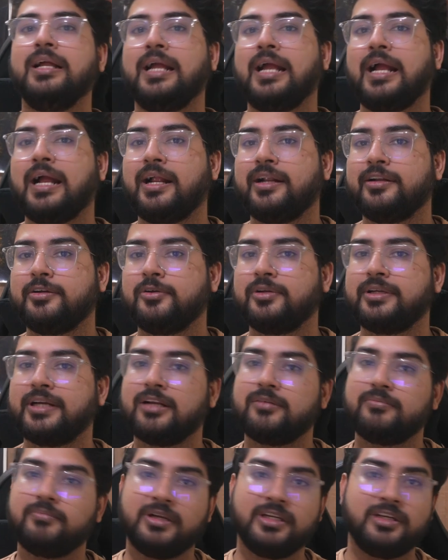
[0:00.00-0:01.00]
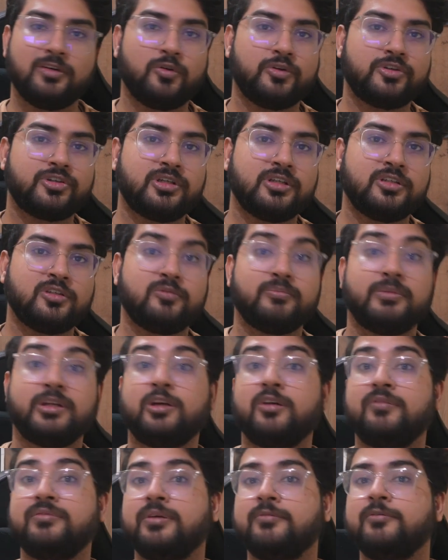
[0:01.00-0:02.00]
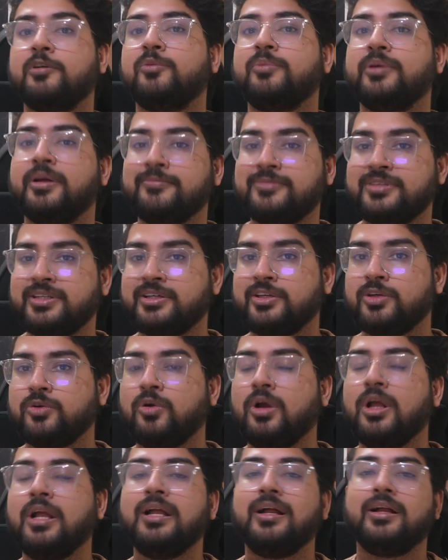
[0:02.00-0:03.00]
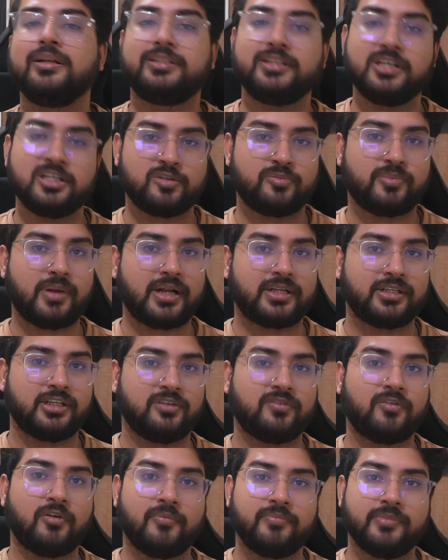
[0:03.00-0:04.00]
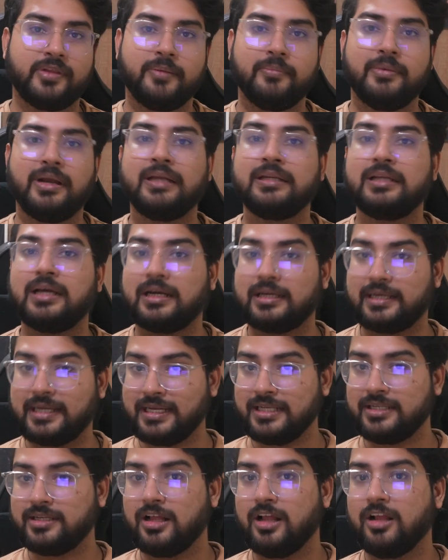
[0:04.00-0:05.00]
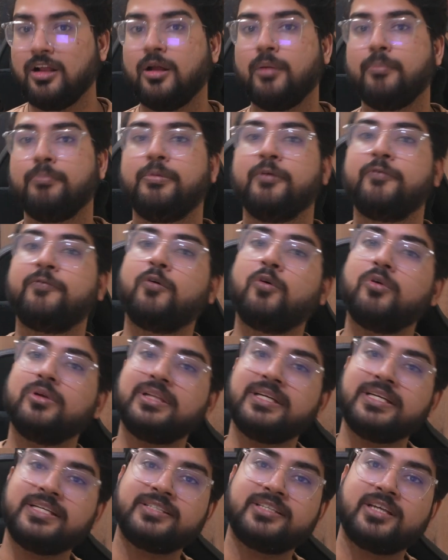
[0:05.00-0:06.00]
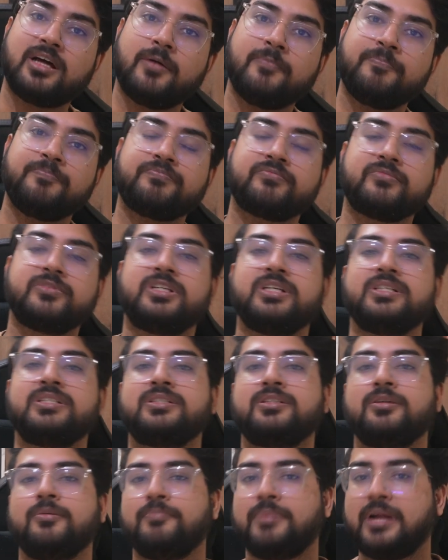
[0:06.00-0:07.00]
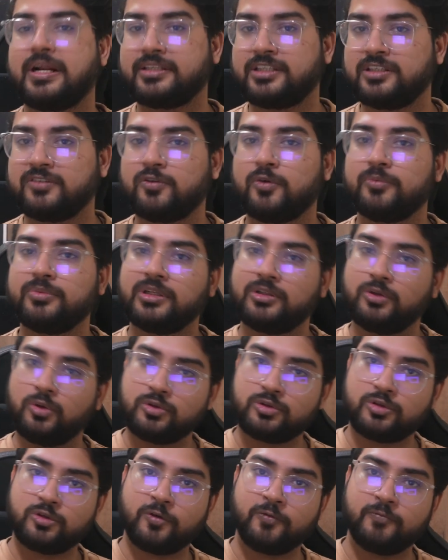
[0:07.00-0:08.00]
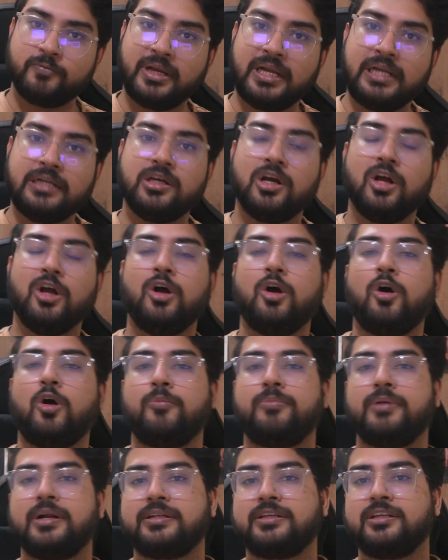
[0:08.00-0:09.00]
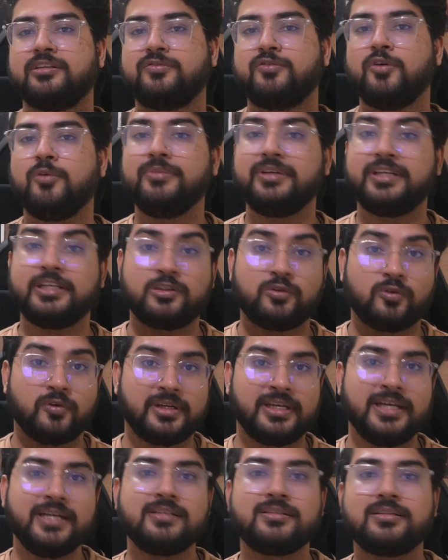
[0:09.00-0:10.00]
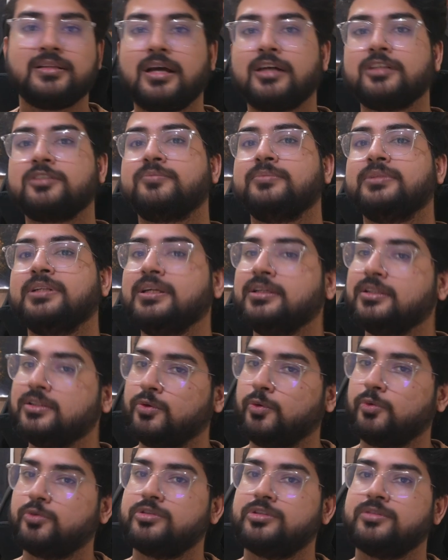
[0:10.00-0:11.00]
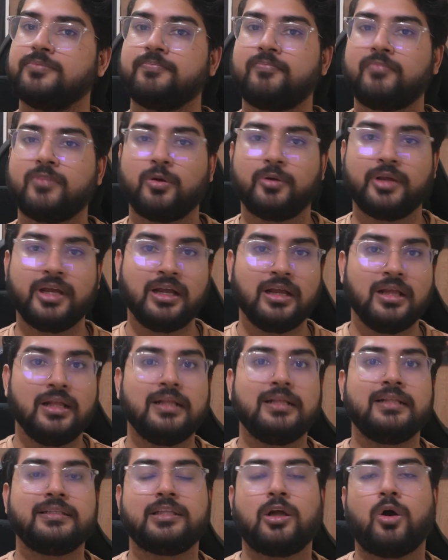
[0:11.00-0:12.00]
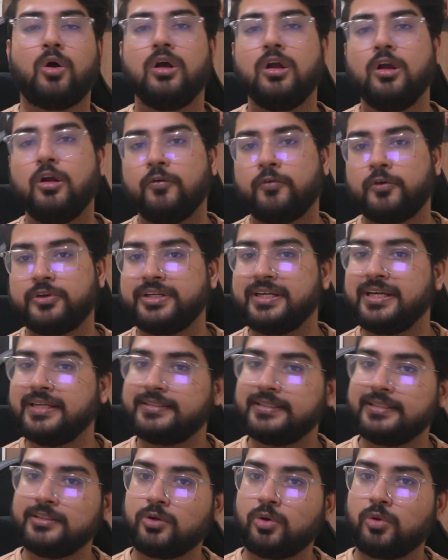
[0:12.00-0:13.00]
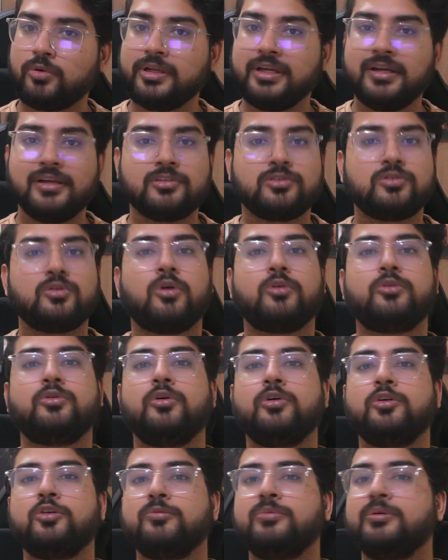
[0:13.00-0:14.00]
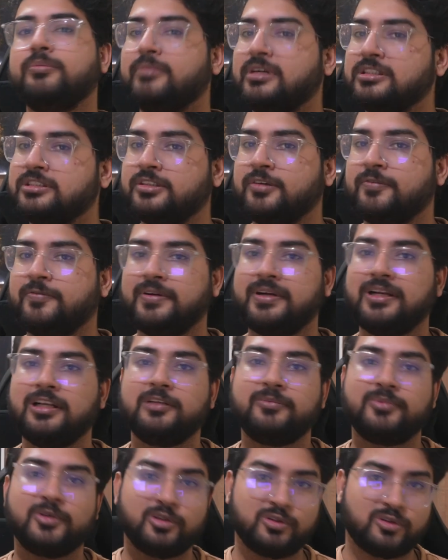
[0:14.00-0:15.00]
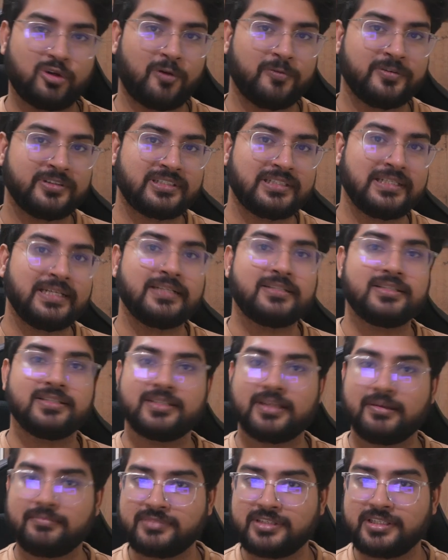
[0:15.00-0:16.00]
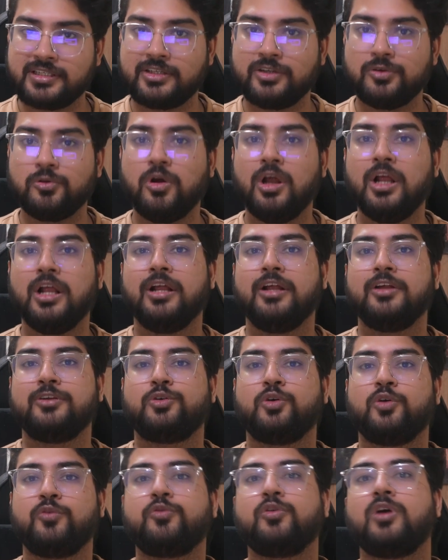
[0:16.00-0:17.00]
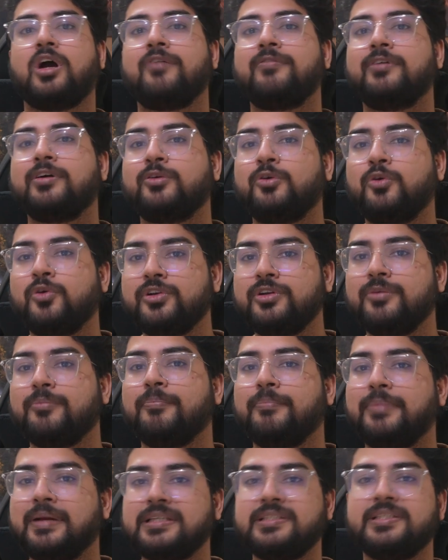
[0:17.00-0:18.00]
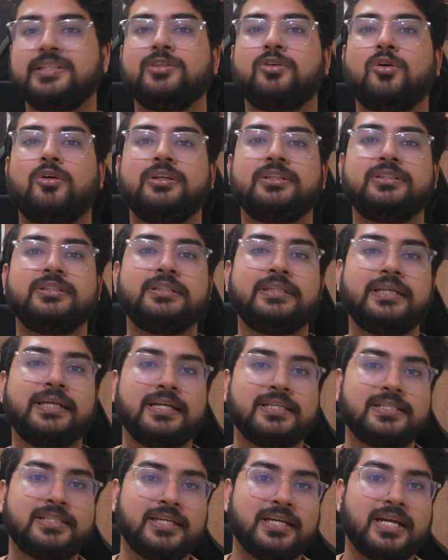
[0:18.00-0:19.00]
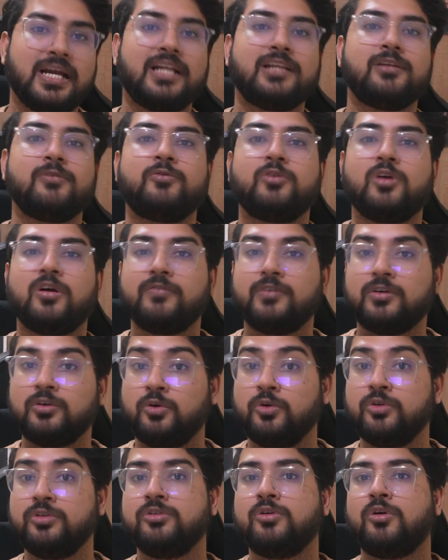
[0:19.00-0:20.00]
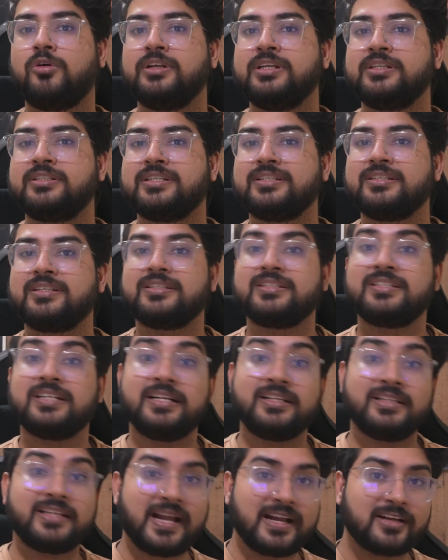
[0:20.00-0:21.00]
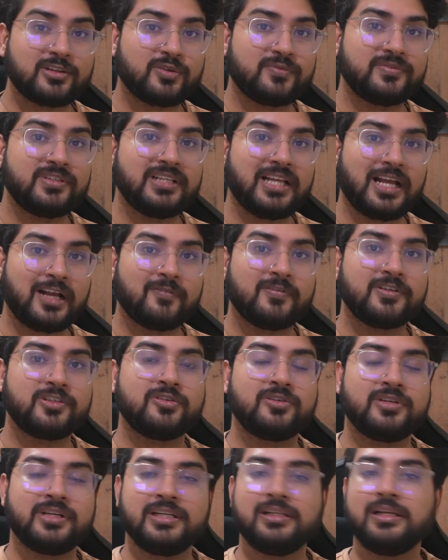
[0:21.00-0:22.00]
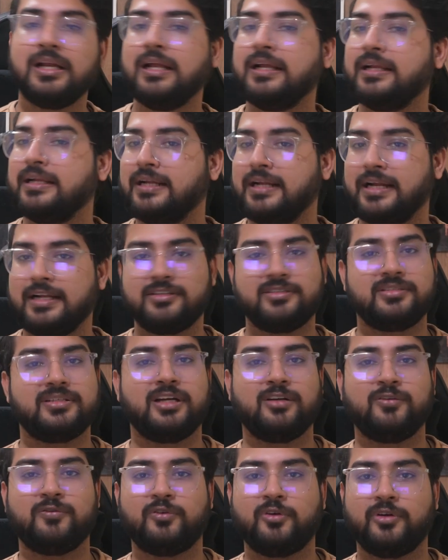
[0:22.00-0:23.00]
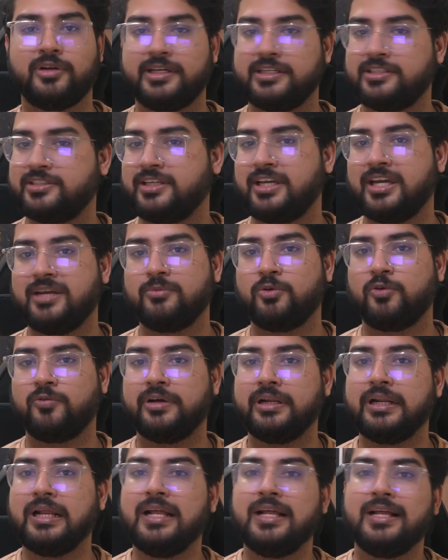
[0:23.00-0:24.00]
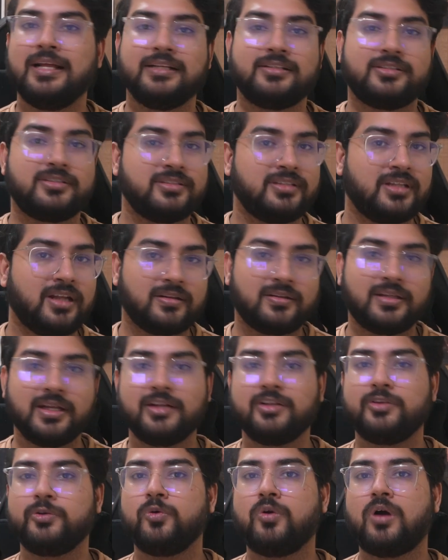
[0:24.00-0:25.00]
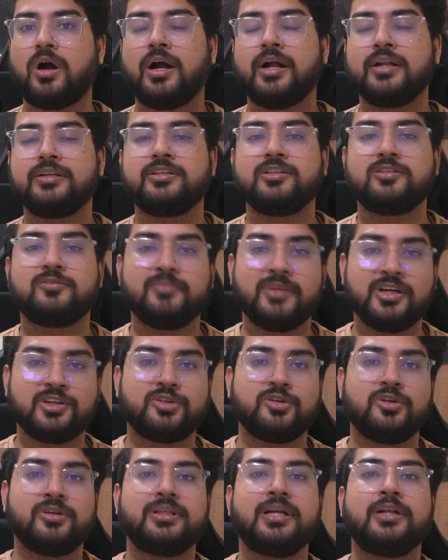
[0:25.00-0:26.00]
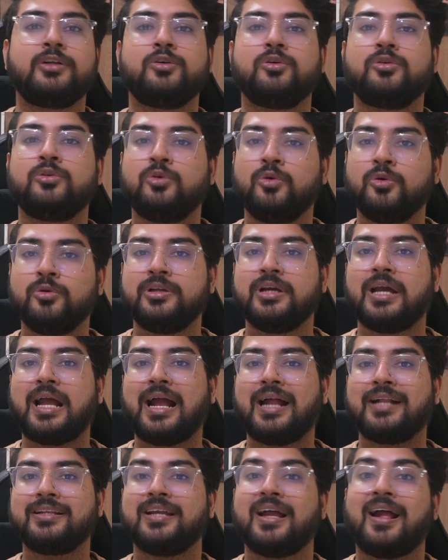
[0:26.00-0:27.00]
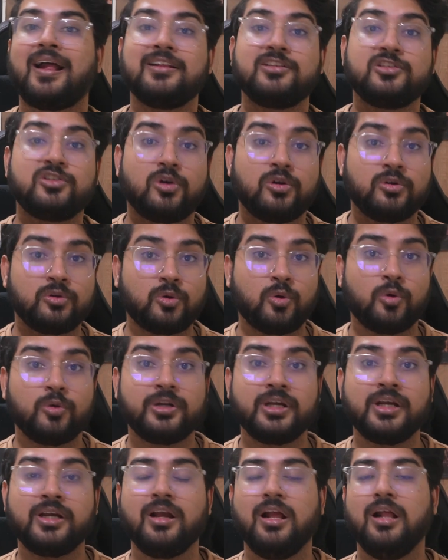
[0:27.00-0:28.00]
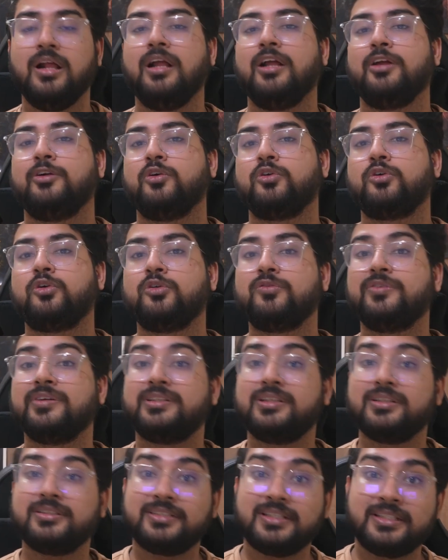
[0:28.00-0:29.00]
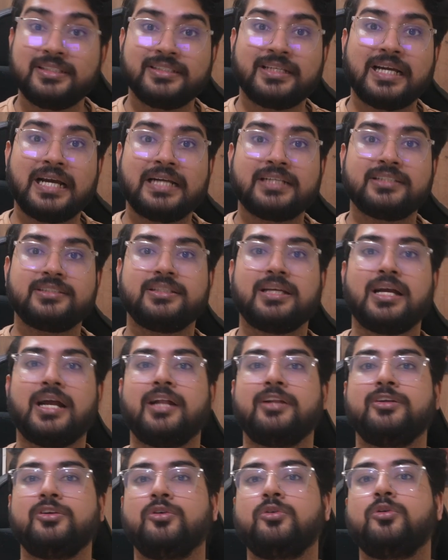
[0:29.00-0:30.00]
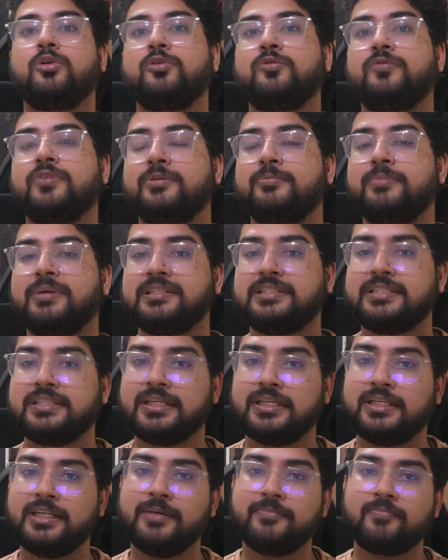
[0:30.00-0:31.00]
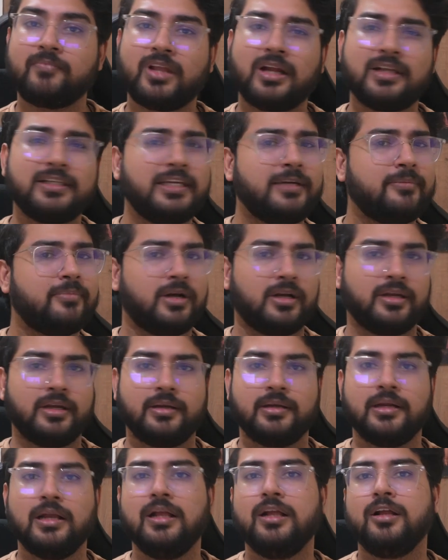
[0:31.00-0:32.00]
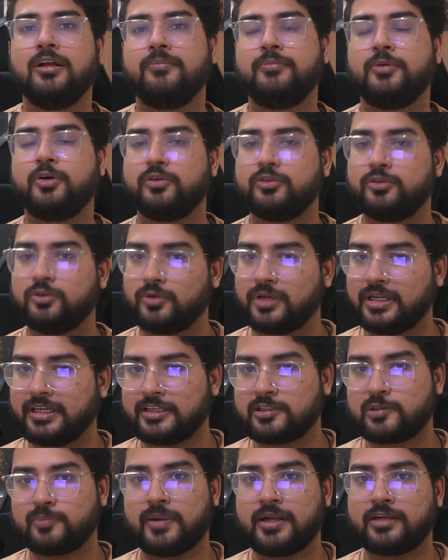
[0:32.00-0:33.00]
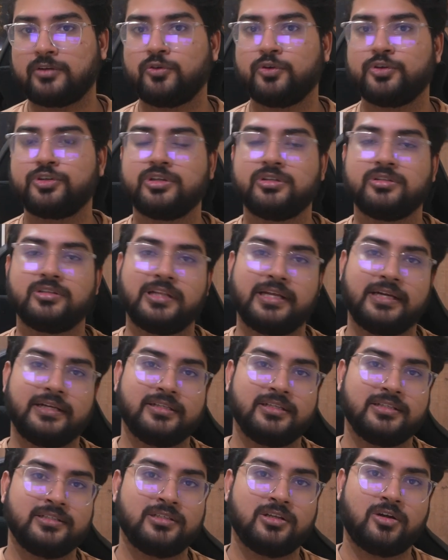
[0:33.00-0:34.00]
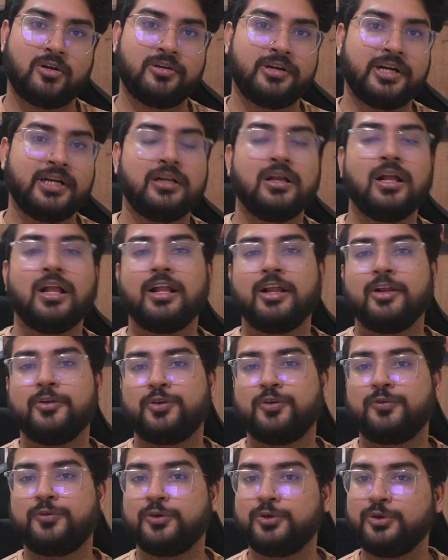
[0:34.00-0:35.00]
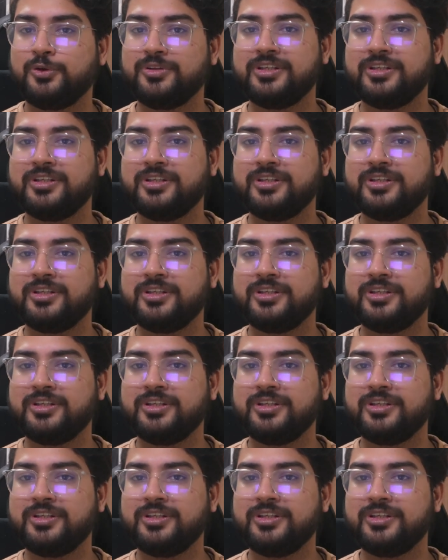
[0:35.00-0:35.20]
and you'll get many questions. Many of them will be MCQ. Just practice from them. And again, before the exam, just practice from the notes you have made or practice from Geeks for Geeks last minute notes. Okay. Now, for DSN coding, it's not going to be much difficult because obviously it is MCQ. So if you have a good basic knowledge in DSA and if you have a good knowledge in the syntax of the language you're in, it's done for, it's game over. It's nothing too hard. Just make sure that you're good at hands-on coding, you're good with the syntax and you're good with basically debugging because you can expect questions like this all right so if you do